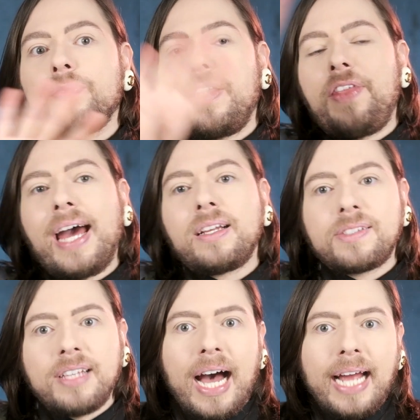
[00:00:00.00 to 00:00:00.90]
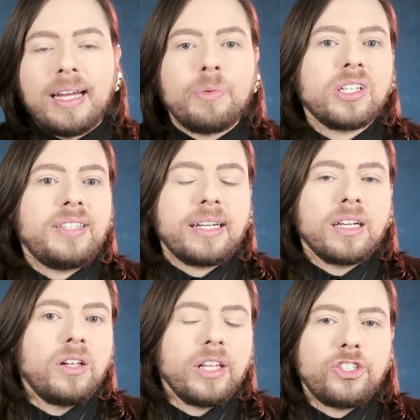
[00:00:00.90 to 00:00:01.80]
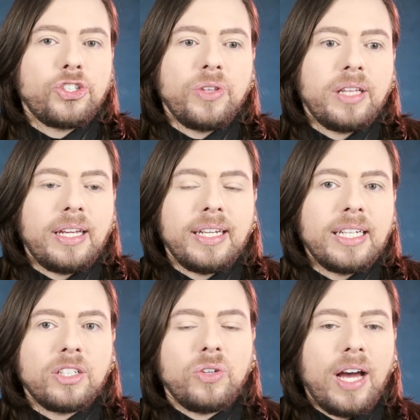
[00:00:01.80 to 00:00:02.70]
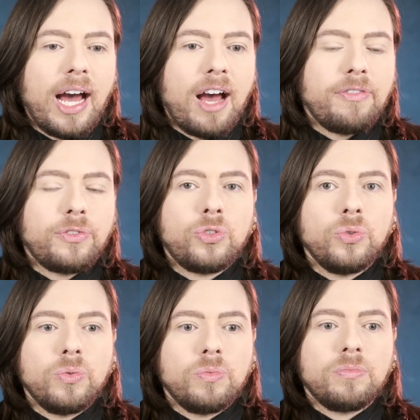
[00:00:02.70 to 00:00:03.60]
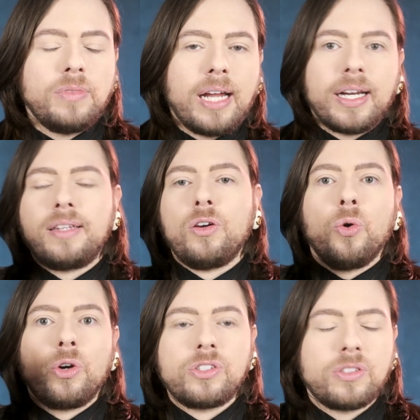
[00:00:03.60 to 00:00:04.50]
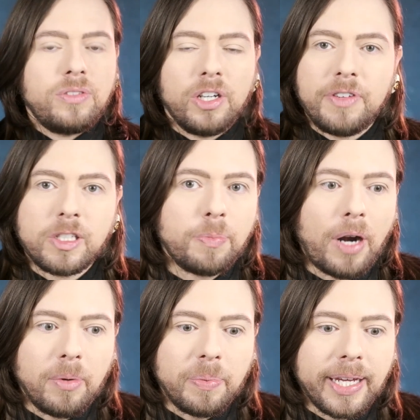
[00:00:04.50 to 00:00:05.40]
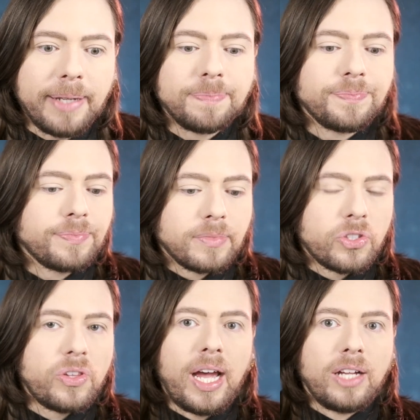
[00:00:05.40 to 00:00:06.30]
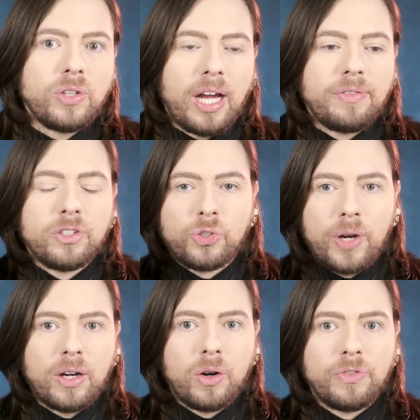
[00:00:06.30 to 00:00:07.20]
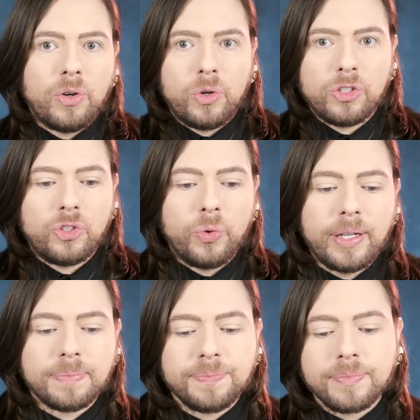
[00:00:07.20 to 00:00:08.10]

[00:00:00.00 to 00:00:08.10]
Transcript: that aside, that was a technical issue that they needed to have to not get the horse nervous probably. So they had to have the trainer of the horse do it.